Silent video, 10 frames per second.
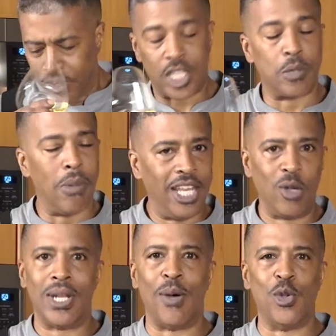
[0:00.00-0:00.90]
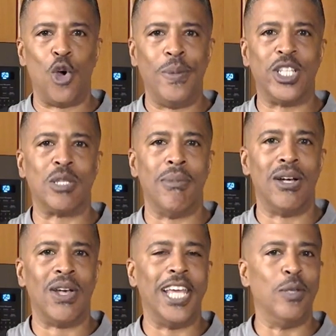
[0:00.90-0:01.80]
smelling what I would normally
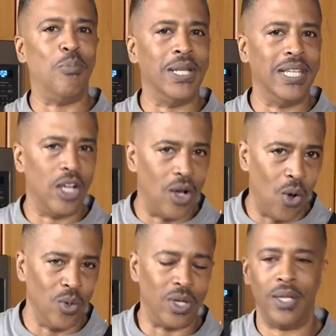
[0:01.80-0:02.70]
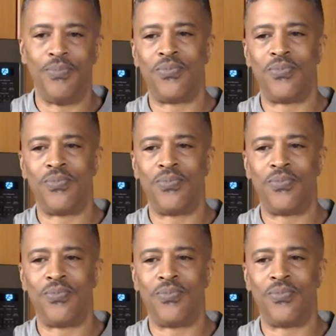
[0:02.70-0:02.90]
smell had it been an oak.